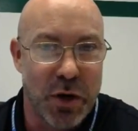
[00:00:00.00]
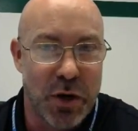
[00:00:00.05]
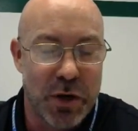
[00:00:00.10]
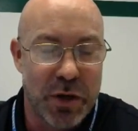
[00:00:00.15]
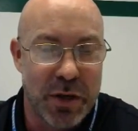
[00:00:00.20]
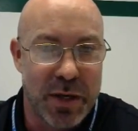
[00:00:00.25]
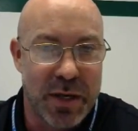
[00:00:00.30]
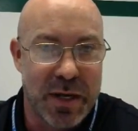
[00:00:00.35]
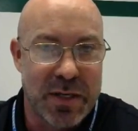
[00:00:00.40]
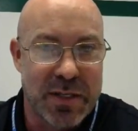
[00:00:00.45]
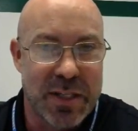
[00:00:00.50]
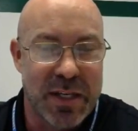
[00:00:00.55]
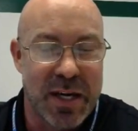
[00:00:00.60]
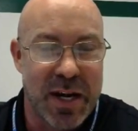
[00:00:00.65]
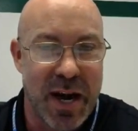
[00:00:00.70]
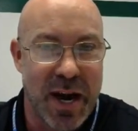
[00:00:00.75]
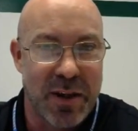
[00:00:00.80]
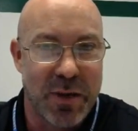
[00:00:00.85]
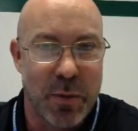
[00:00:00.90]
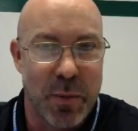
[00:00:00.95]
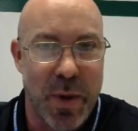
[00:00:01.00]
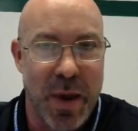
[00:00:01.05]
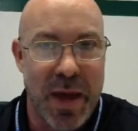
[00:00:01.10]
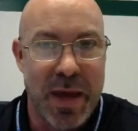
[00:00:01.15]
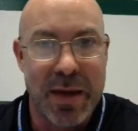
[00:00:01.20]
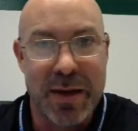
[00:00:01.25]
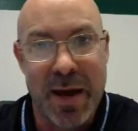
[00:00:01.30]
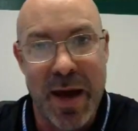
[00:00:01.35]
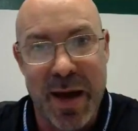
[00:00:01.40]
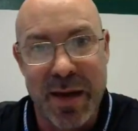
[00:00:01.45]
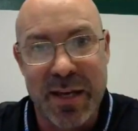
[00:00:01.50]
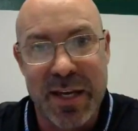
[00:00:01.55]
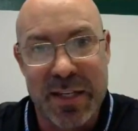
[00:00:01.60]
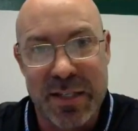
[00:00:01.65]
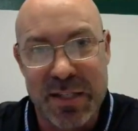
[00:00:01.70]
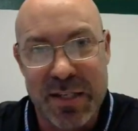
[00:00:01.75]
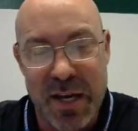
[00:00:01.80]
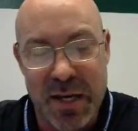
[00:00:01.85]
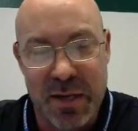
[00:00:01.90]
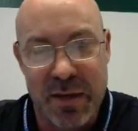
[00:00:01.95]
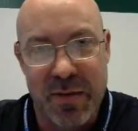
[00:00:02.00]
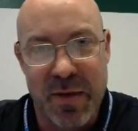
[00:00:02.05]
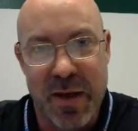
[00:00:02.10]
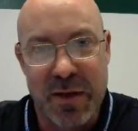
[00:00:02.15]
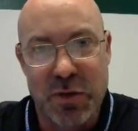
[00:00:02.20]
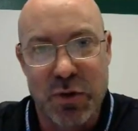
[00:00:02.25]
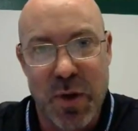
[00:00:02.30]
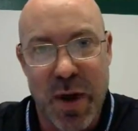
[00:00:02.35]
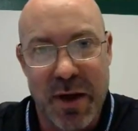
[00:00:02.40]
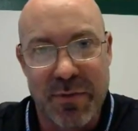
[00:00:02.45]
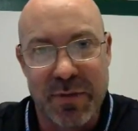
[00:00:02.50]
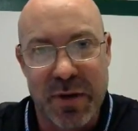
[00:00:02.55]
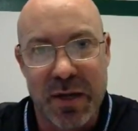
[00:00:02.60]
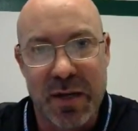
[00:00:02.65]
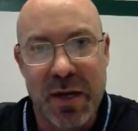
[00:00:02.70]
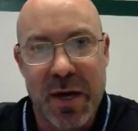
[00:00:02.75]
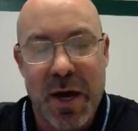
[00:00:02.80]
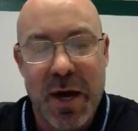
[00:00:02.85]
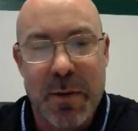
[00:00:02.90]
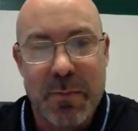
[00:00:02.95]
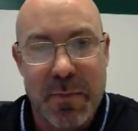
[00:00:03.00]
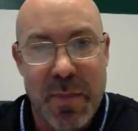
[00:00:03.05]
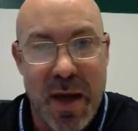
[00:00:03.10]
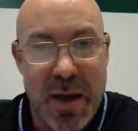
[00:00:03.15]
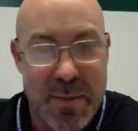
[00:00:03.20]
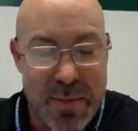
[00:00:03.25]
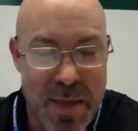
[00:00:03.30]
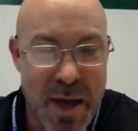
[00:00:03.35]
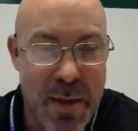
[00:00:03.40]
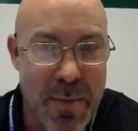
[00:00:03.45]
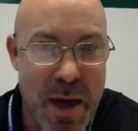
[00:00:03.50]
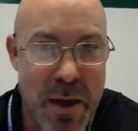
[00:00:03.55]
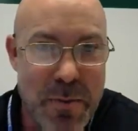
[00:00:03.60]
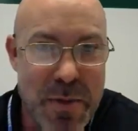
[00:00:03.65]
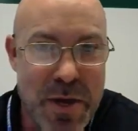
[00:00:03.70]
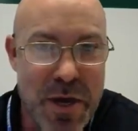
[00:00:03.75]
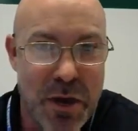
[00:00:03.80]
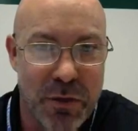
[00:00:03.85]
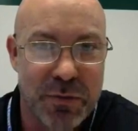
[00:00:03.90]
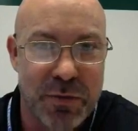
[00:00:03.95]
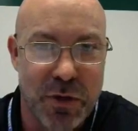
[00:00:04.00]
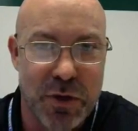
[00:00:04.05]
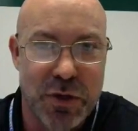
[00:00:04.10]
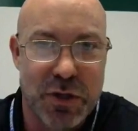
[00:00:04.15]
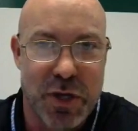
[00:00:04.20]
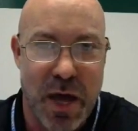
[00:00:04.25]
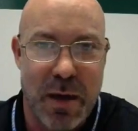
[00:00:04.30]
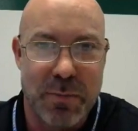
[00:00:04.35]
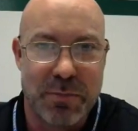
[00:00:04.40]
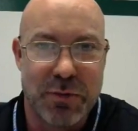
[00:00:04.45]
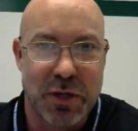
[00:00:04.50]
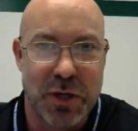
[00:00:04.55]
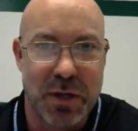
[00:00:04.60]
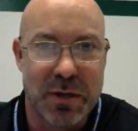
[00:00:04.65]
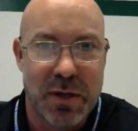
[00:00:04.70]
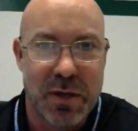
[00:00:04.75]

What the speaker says: early to get out of the way and not get stuck in that traffic, that may be your first option.